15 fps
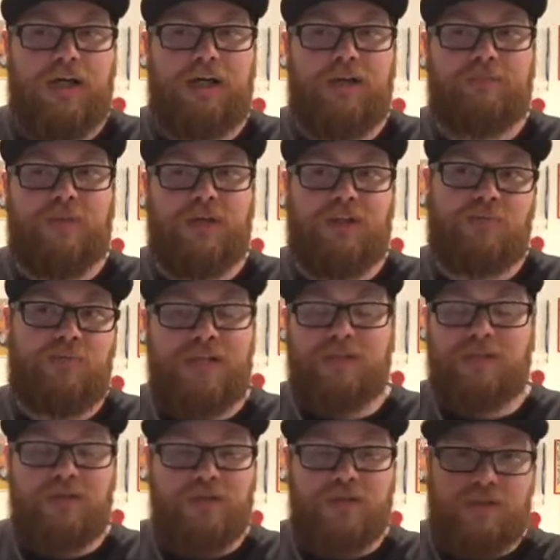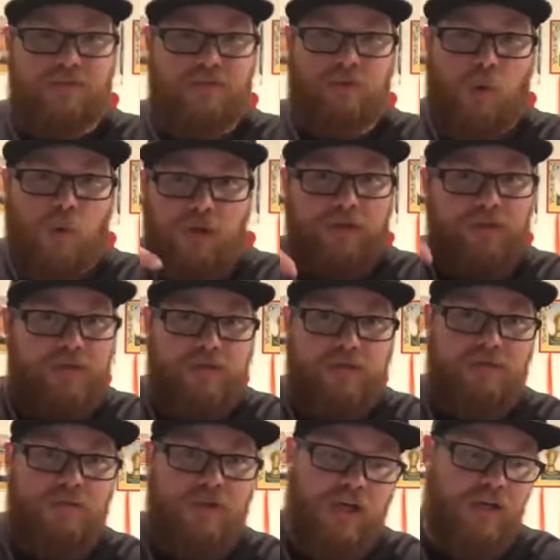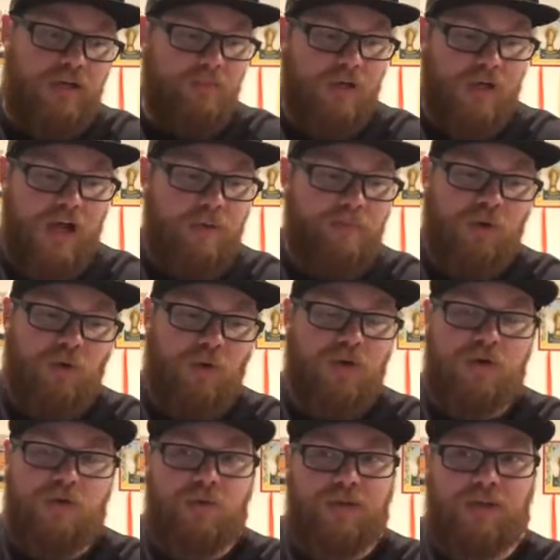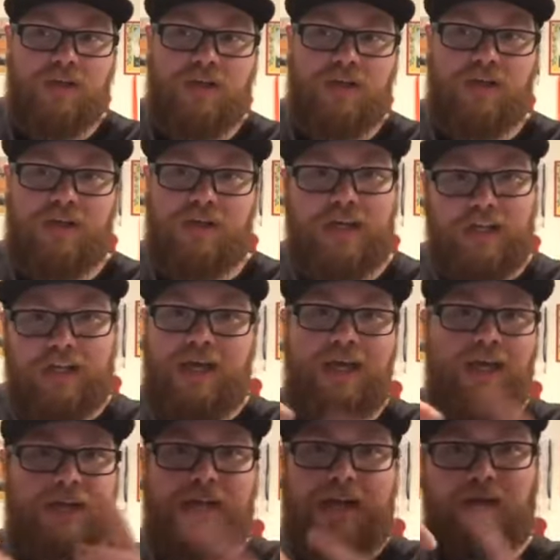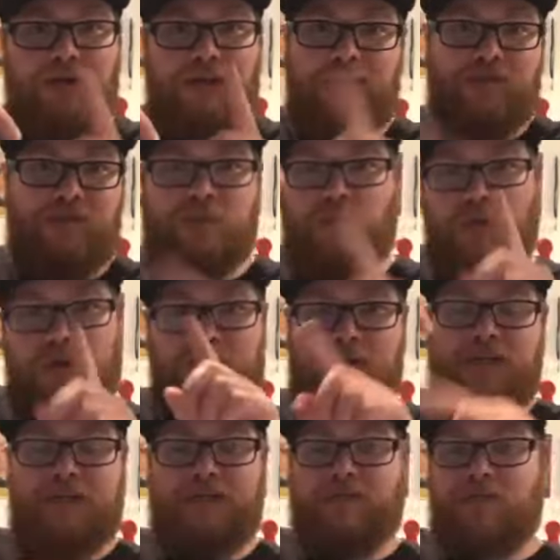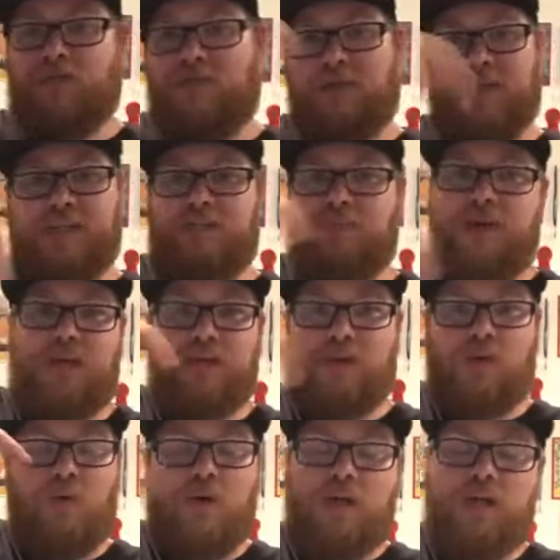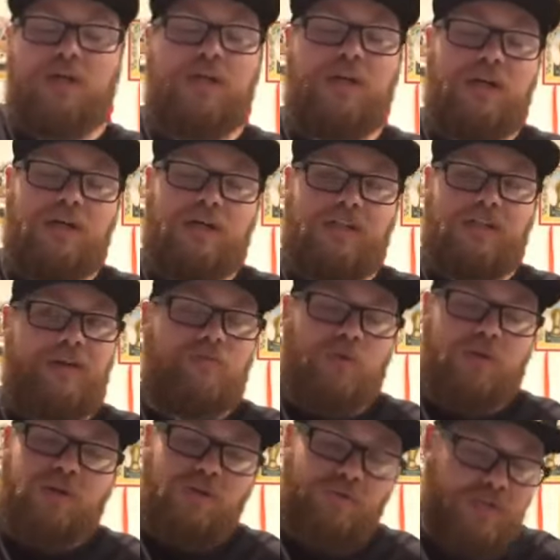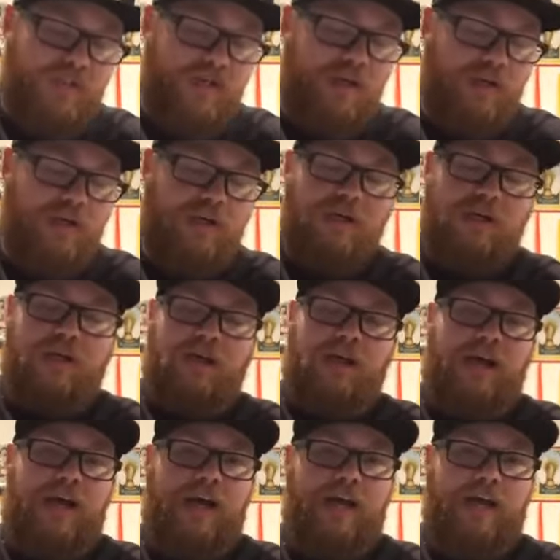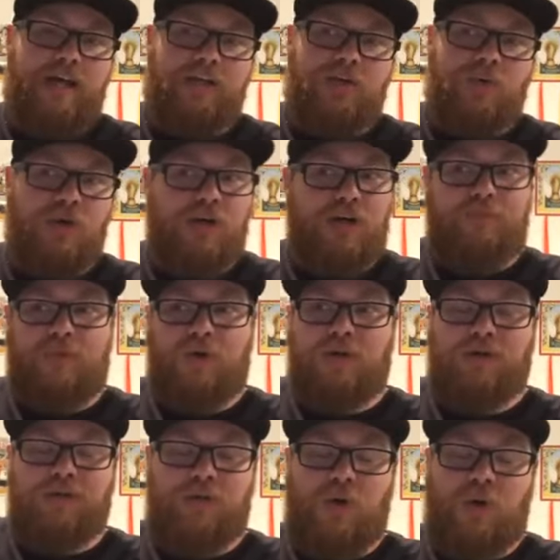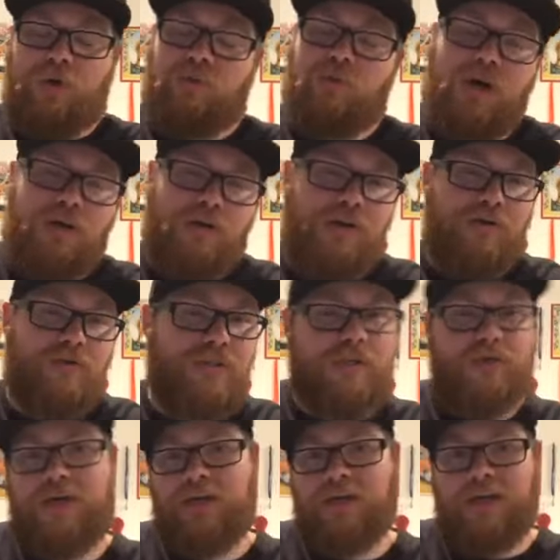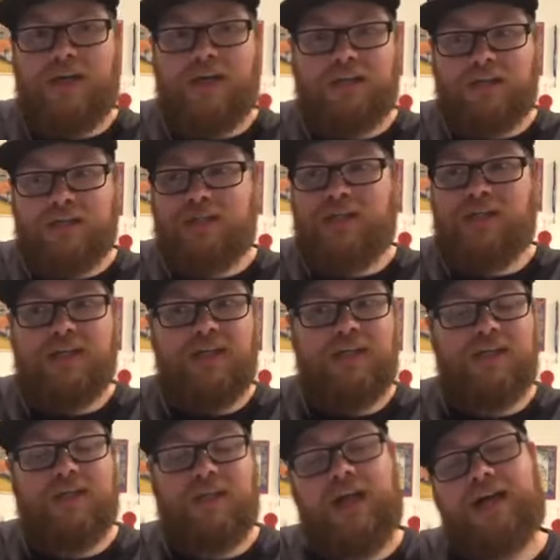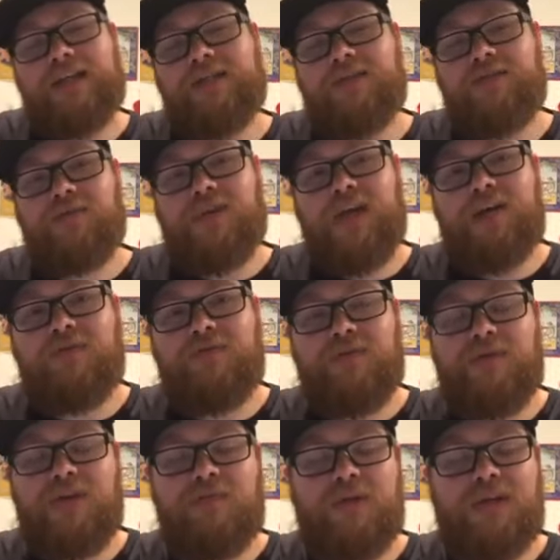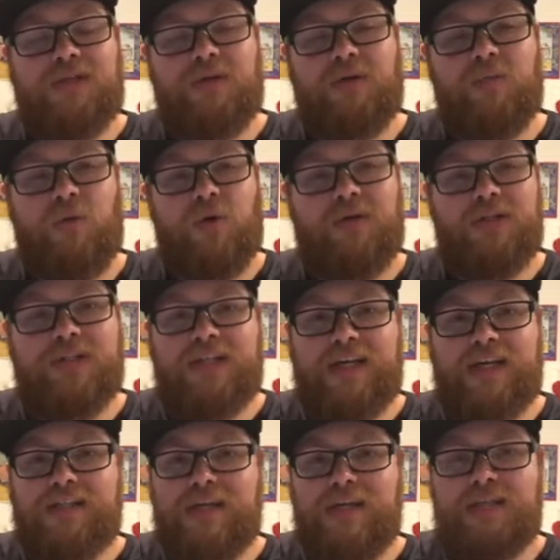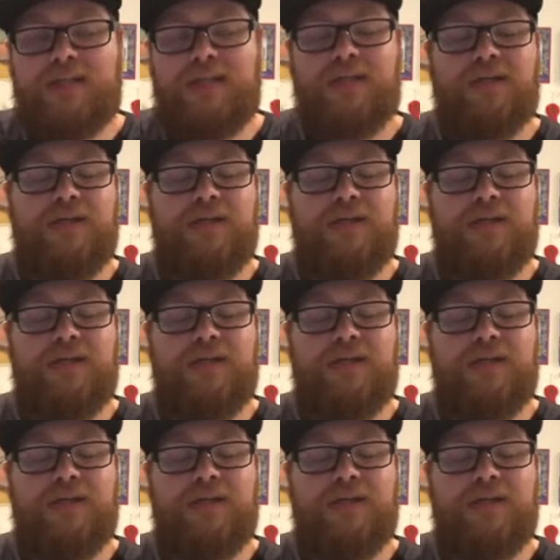But they're basically just coils. A copper coil with an inlet and an outlet, just one piece of tubing that's bent in a coil to have more surface area. And you hook up a cold water hose to it and you stick it in the last 10-15 minutes of your boil to sanitize it.